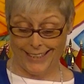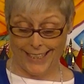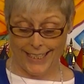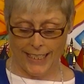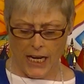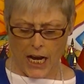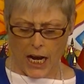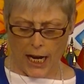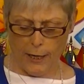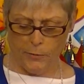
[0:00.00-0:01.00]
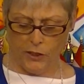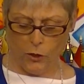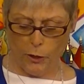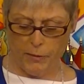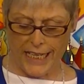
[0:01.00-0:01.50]
I did. I
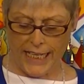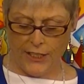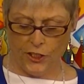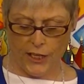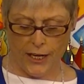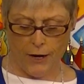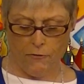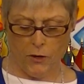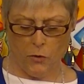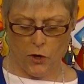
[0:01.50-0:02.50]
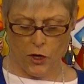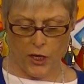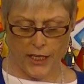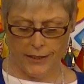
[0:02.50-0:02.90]
absorbed each and every word.